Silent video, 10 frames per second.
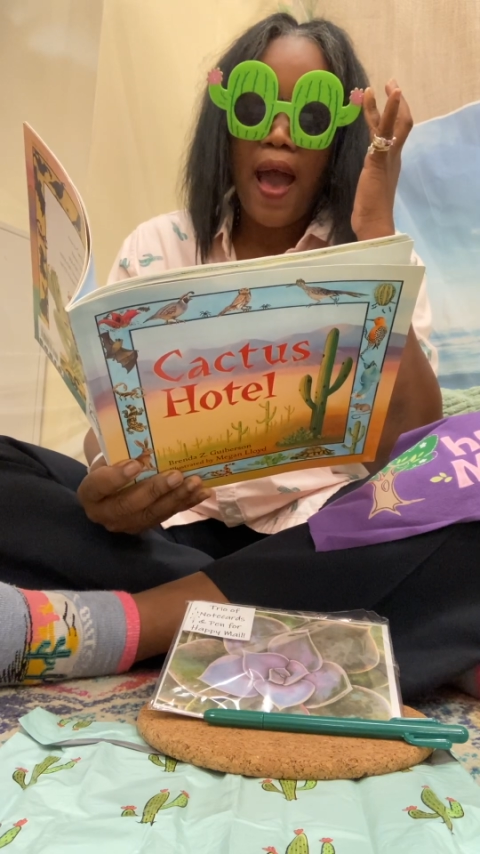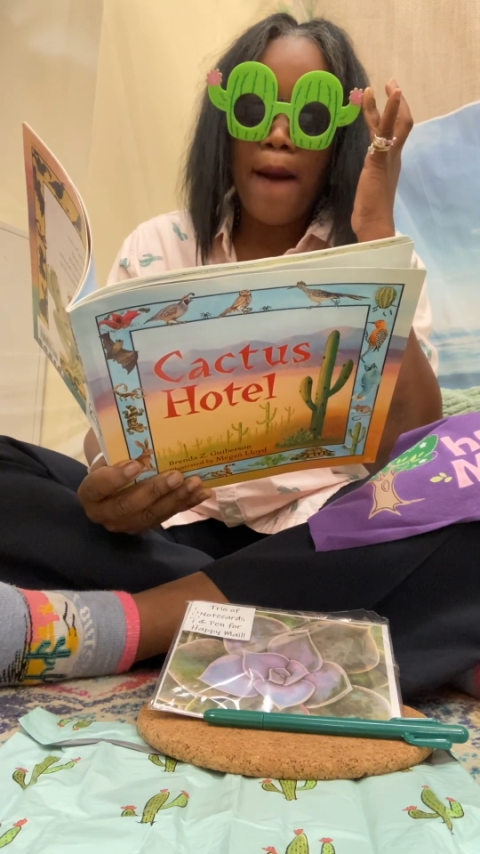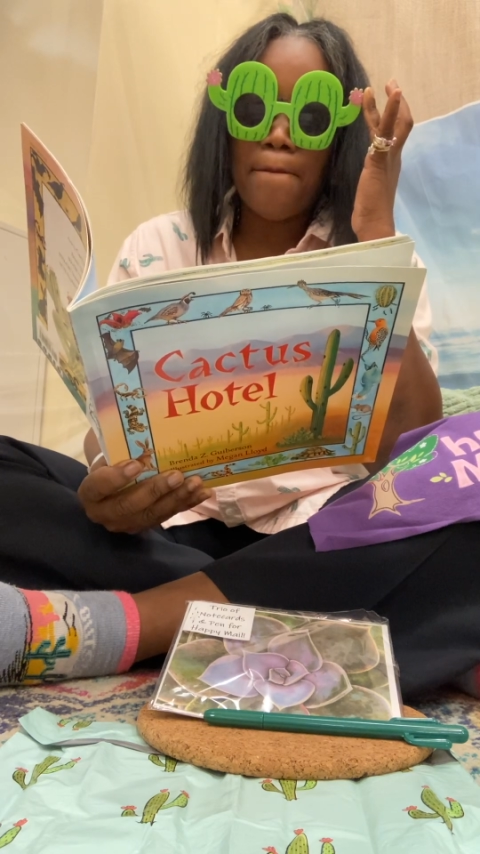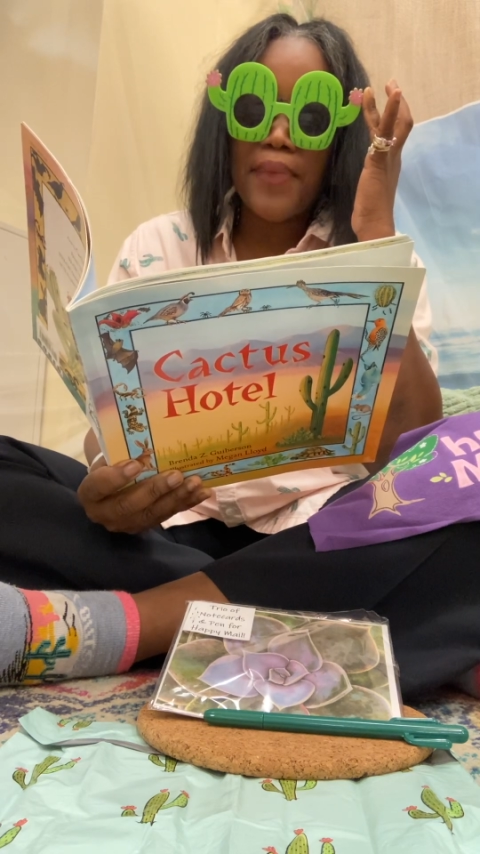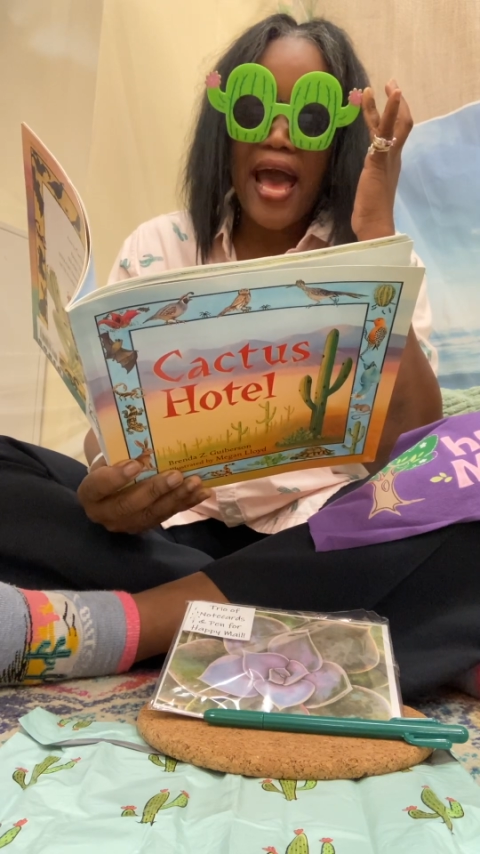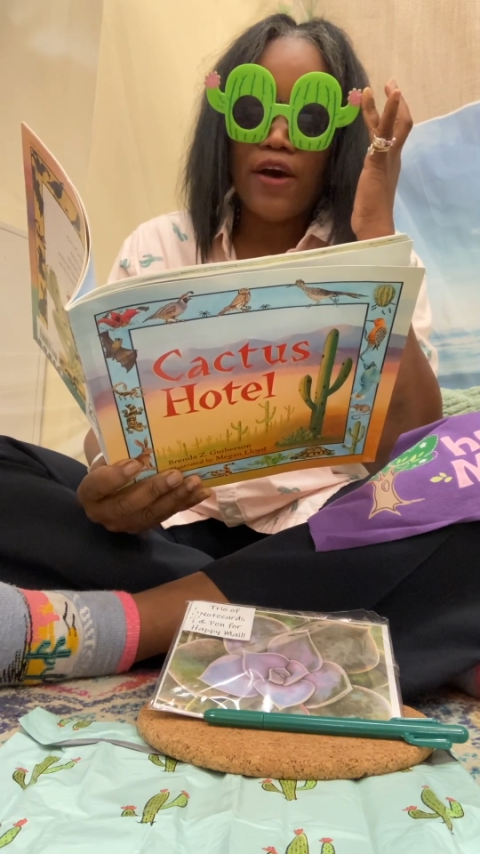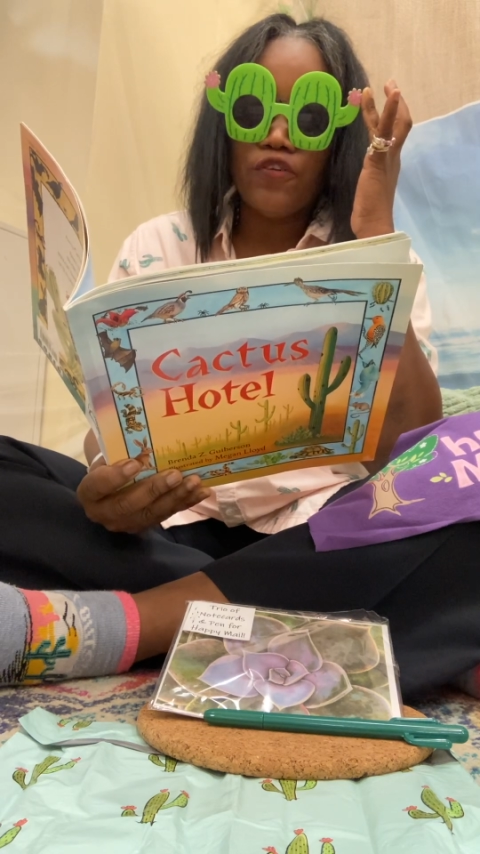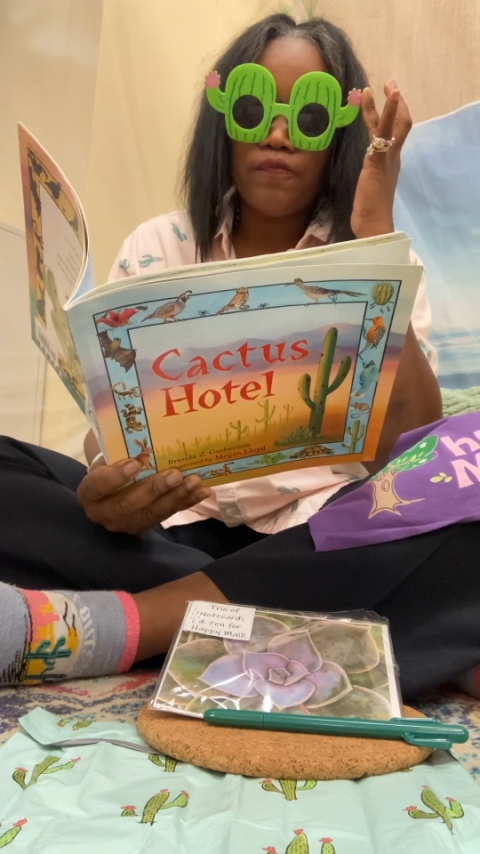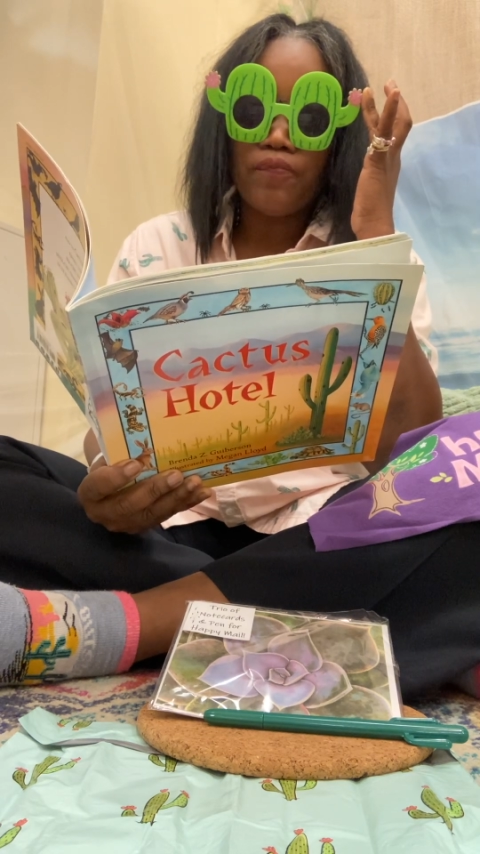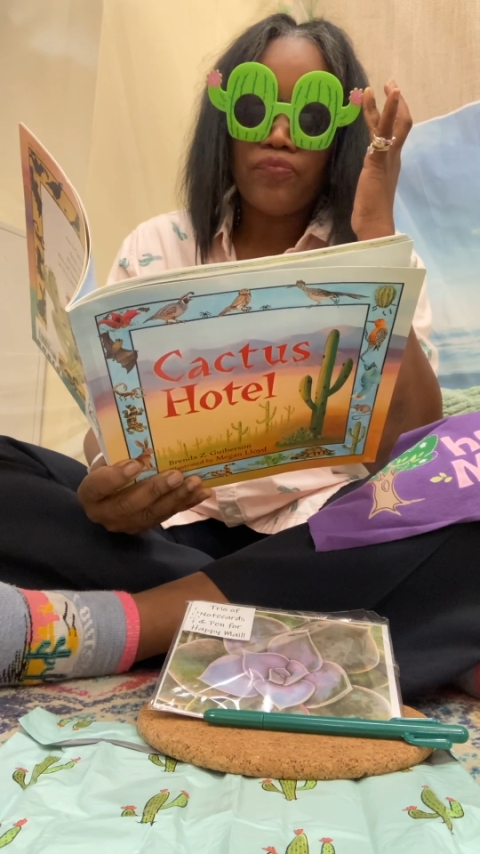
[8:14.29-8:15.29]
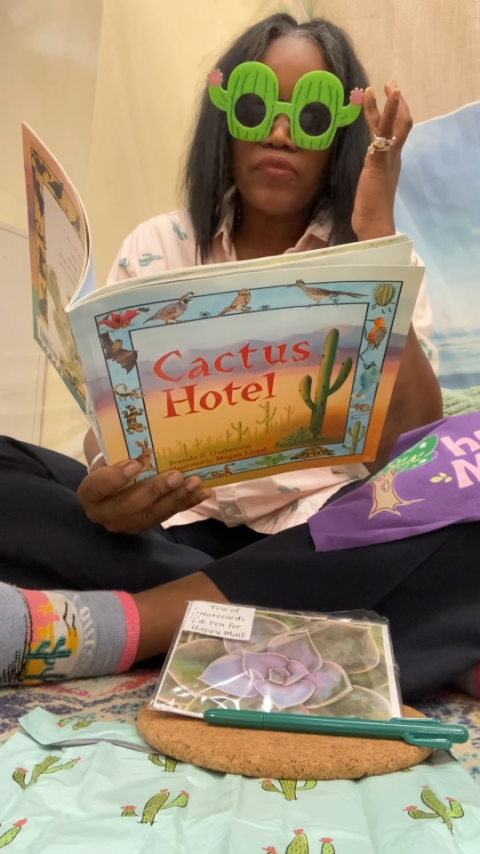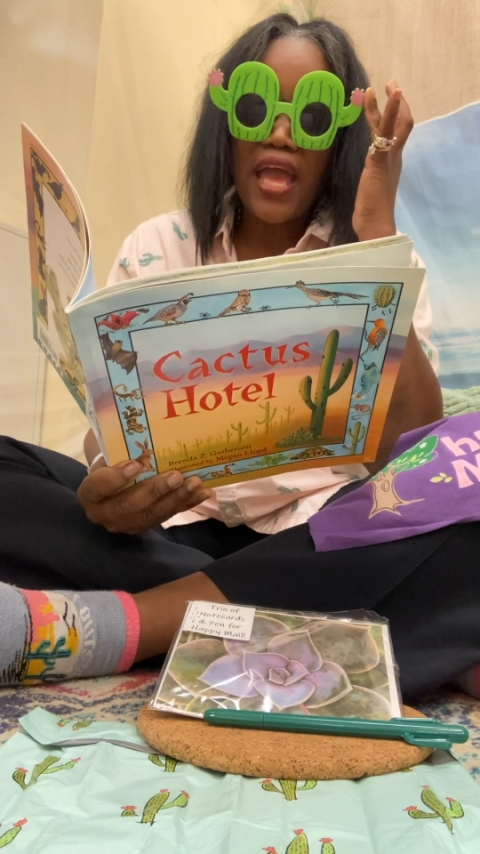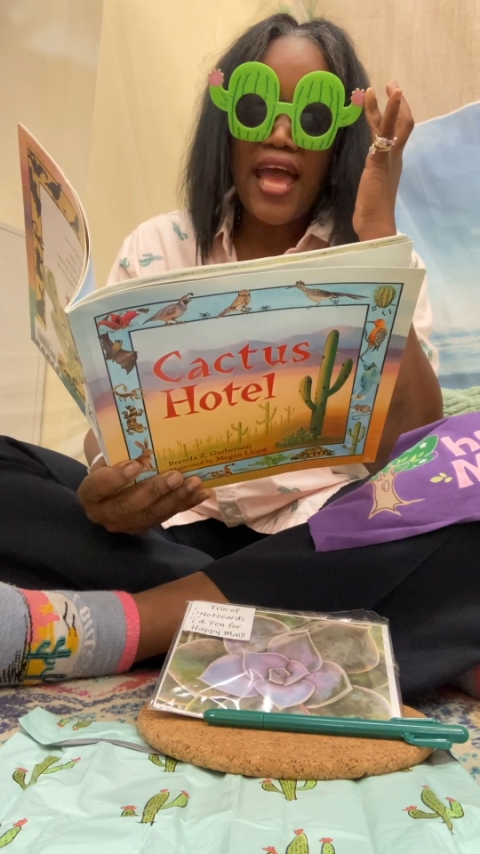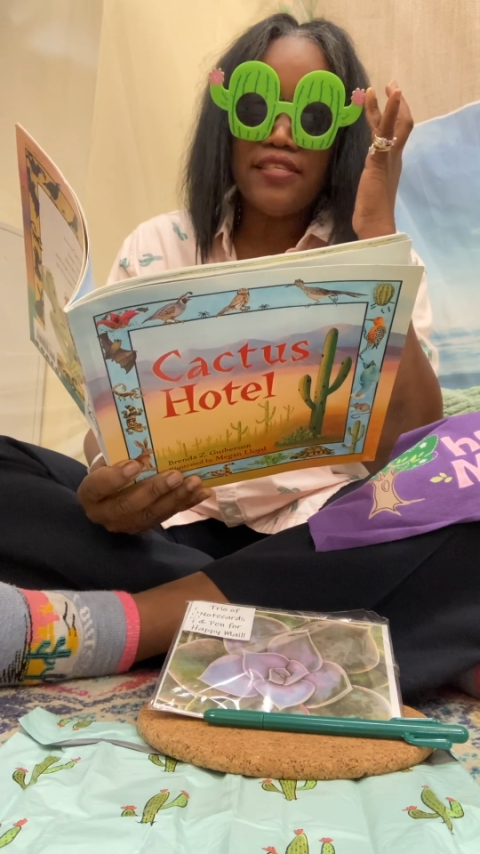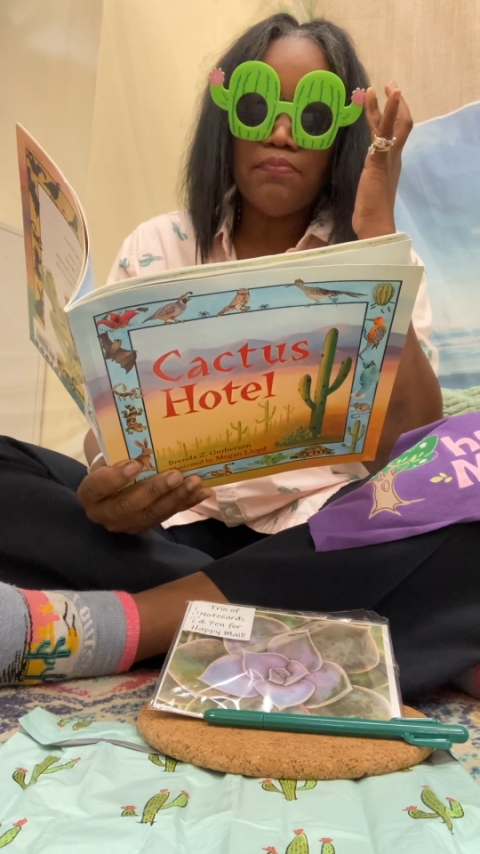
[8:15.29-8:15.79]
about as